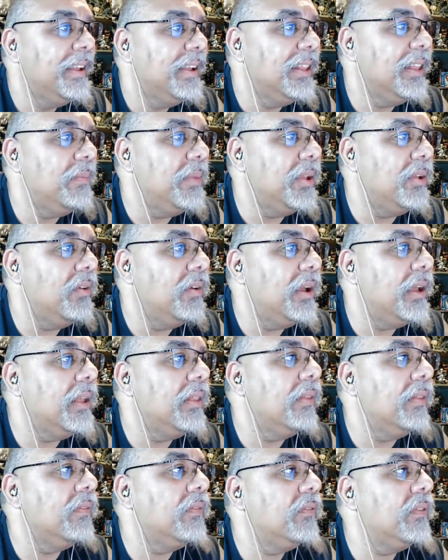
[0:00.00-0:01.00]
Let me go
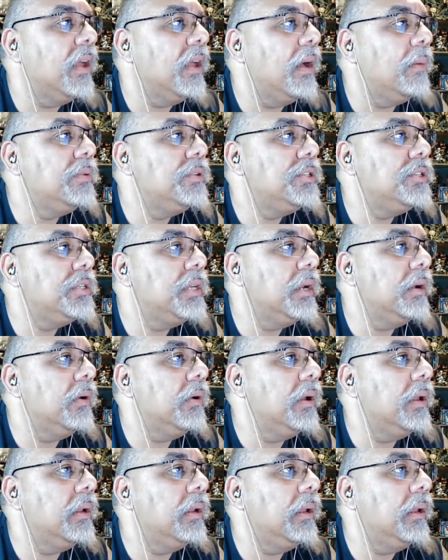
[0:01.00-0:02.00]
ahead and stop
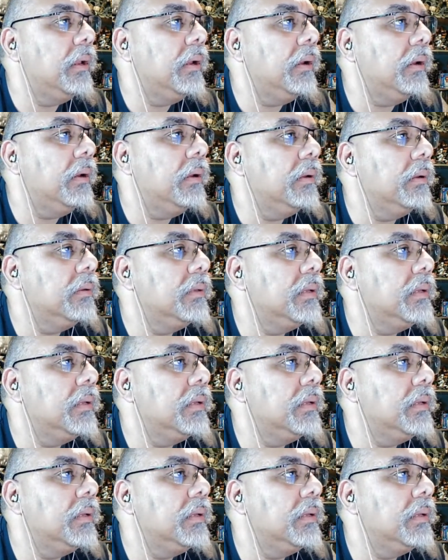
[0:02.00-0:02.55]
sharing here.